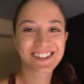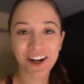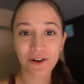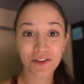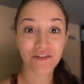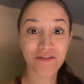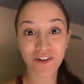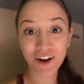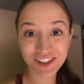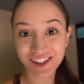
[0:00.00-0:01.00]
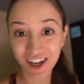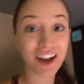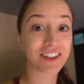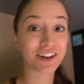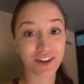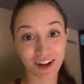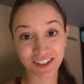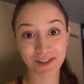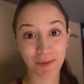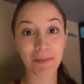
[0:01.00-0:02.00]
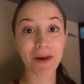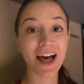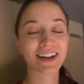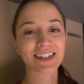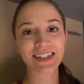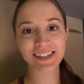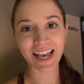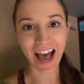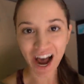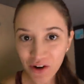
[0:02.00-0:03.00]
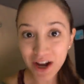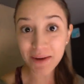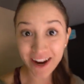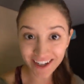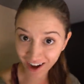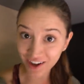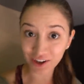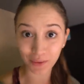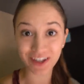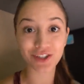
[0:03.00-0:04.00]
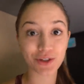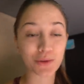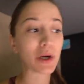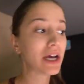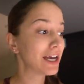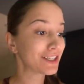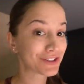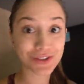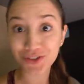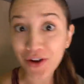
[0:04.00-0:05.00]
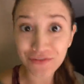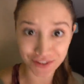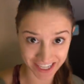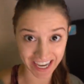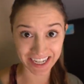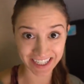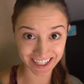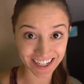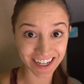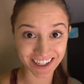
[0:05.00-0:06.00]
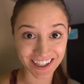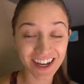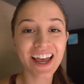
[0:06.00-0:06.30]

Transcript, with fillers: so the first thought that crosses my mind is how am I not going to suffocate in here?